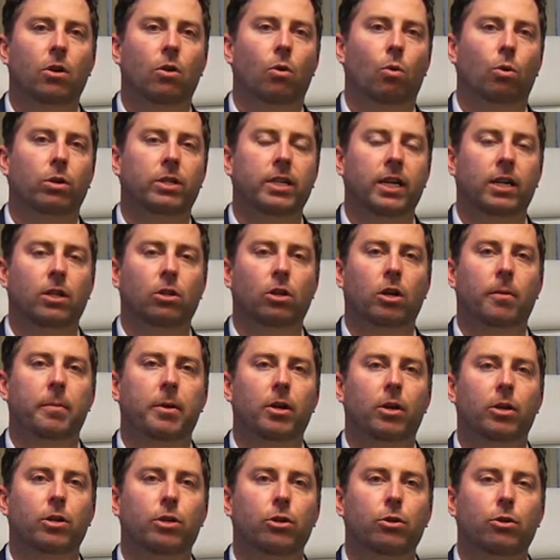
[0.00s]
Or take a look at me
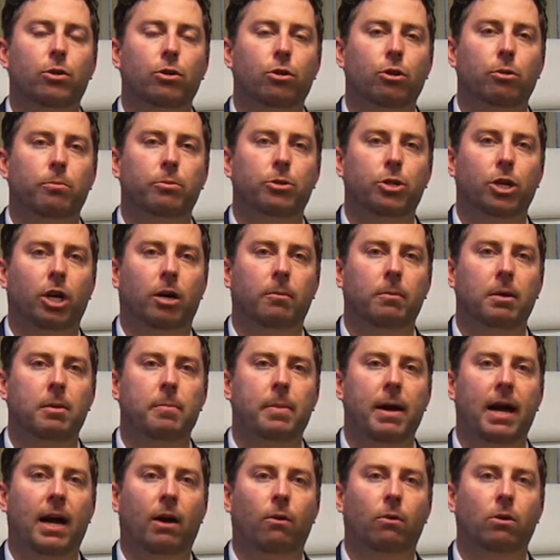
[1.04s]
on YouTube, Jeremy
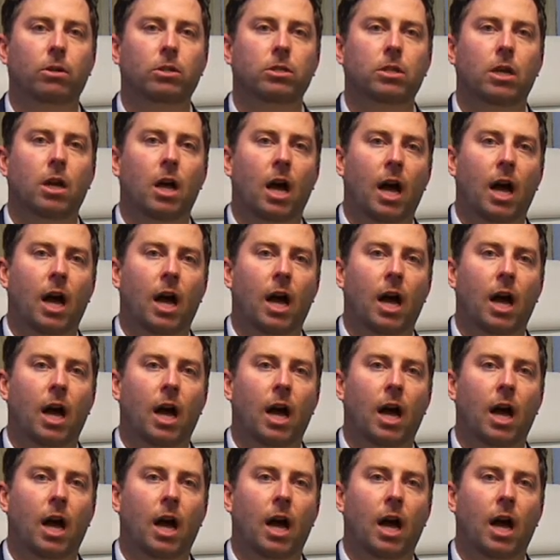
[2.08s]
Bowers.